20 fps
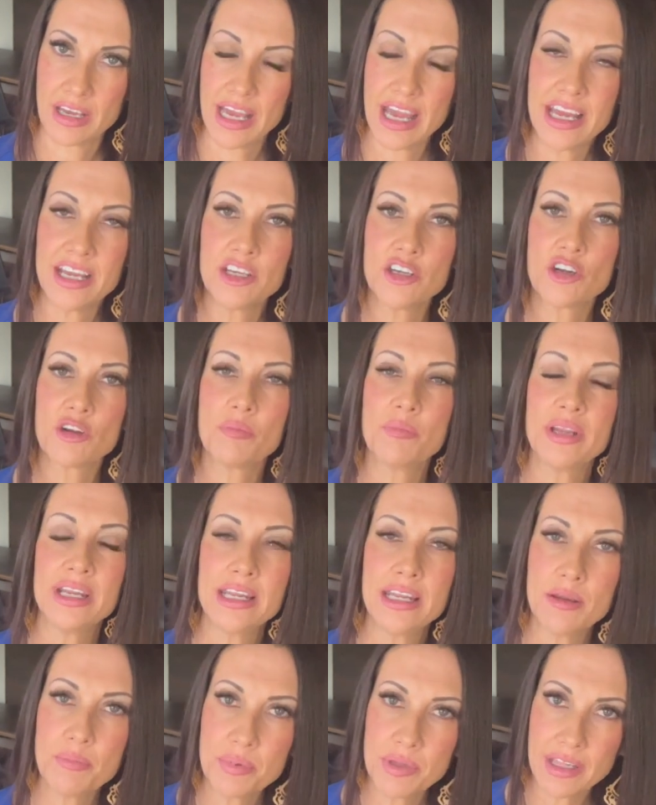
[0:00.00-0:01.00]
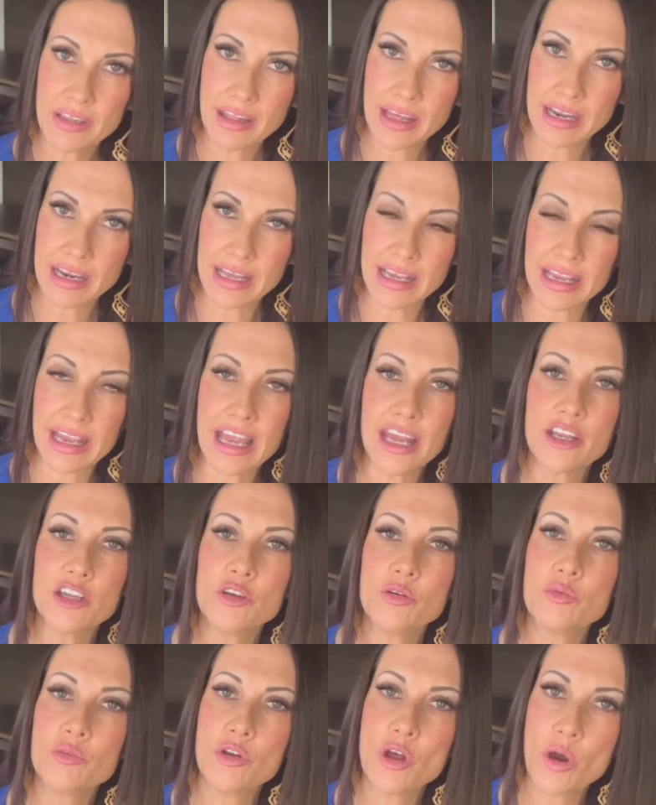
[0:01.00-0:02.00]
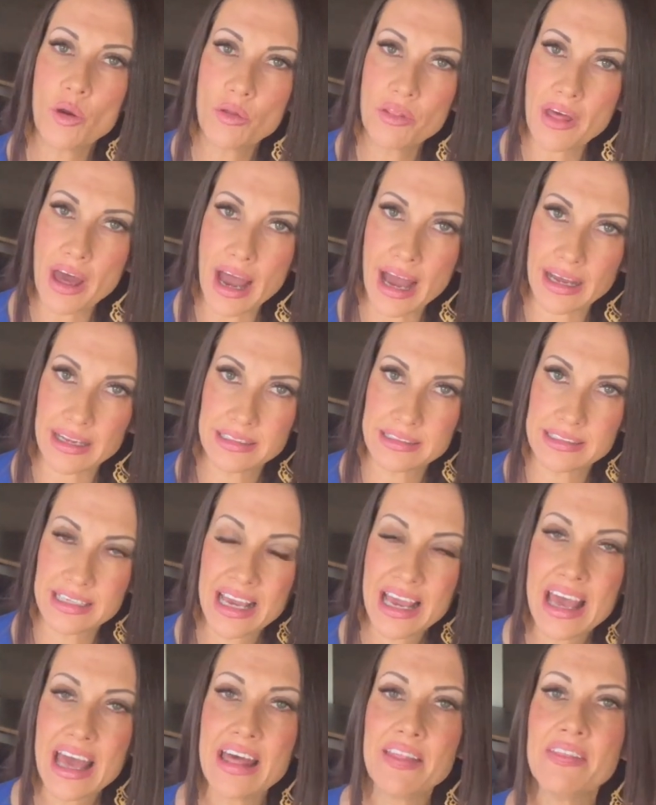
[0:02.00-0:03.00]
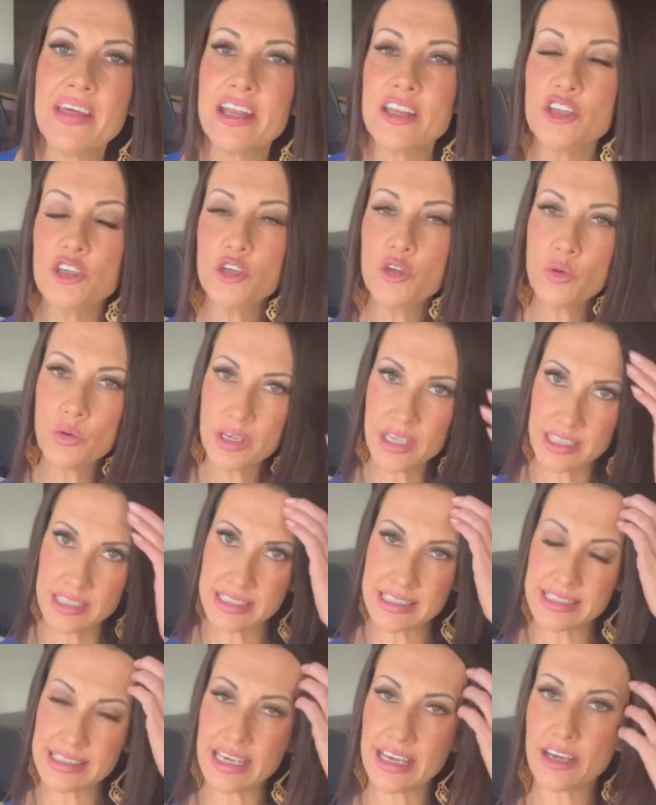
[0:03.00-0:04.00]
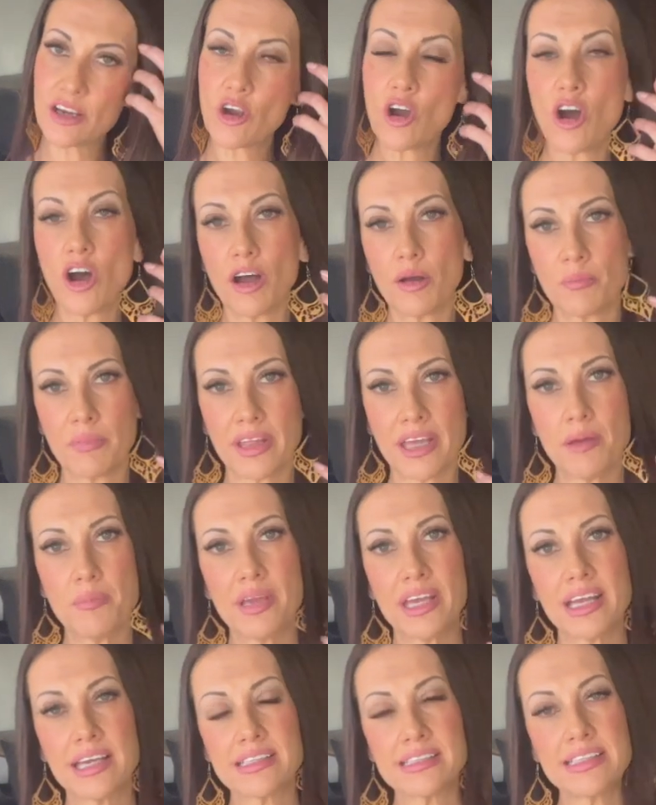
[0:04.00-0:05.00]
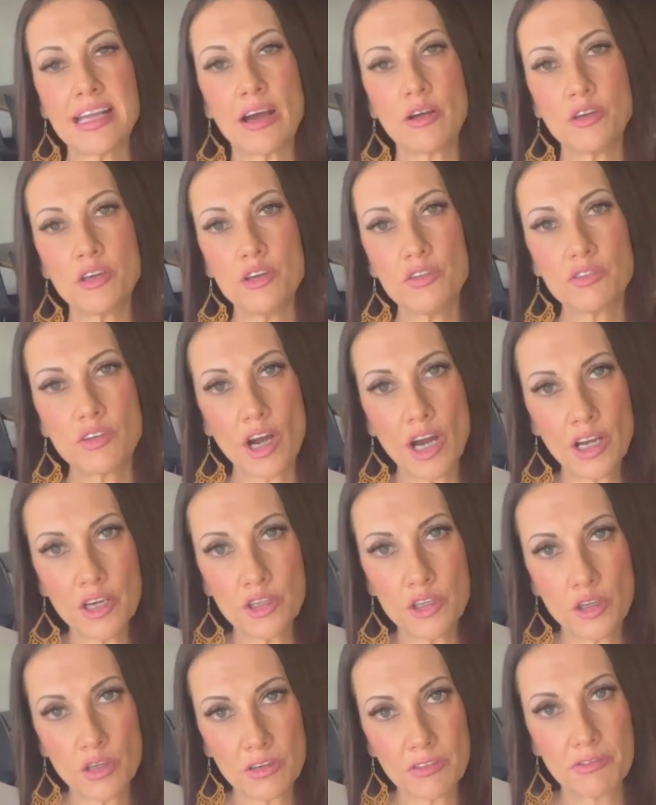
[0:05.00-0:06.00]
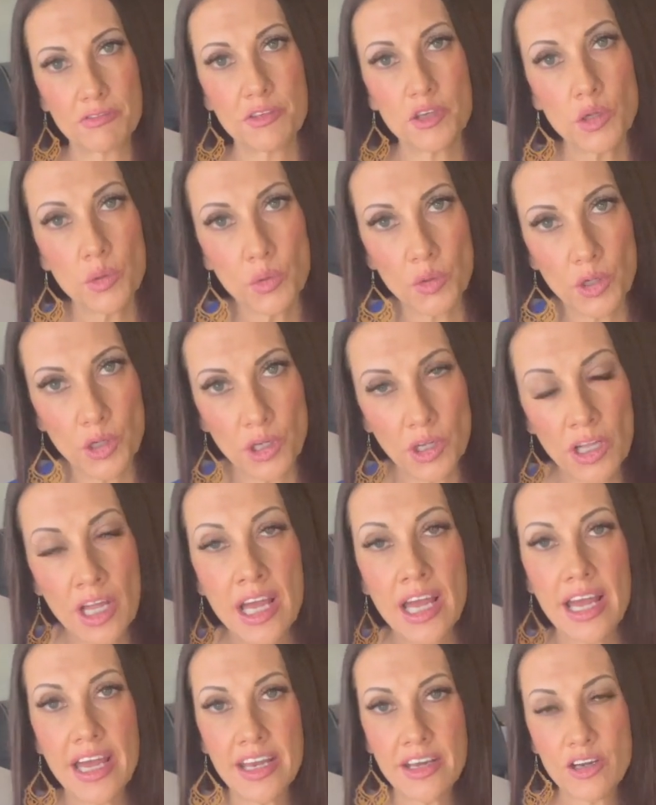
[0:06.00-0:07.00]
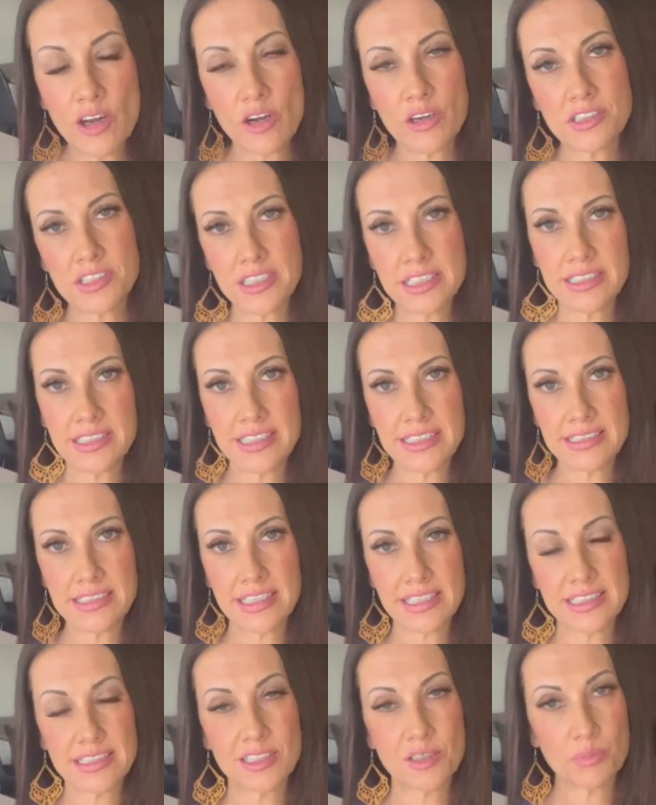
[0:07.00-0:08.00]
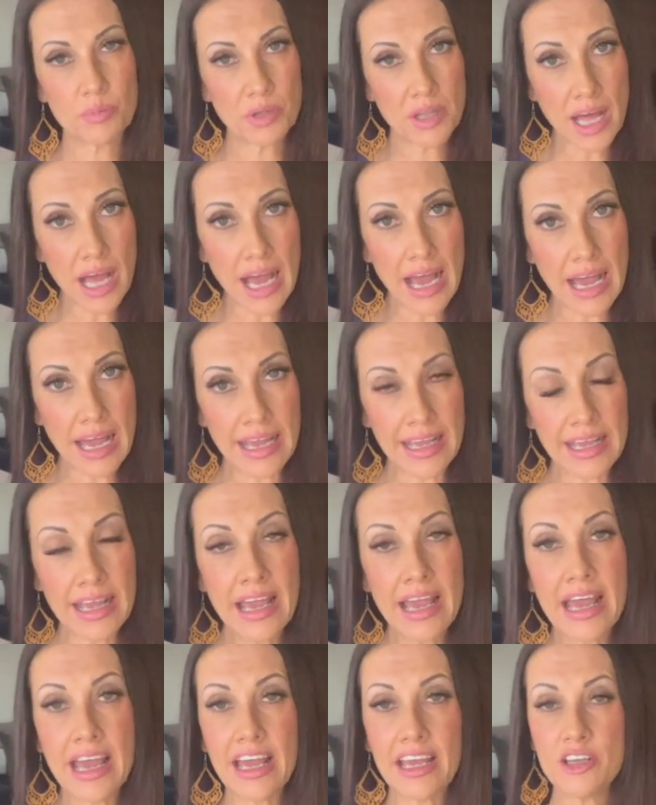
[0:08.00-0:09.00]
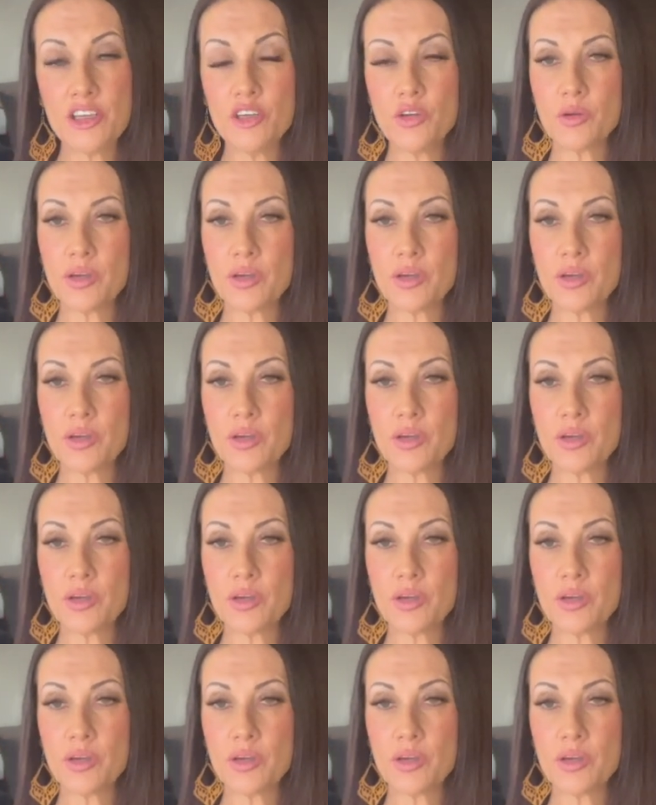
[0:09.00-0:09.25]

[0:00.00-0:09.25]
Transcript: and you're manipulating, and you know that. And then you can sit calmly because now you've gotten your fuel and narcissistic supply, and you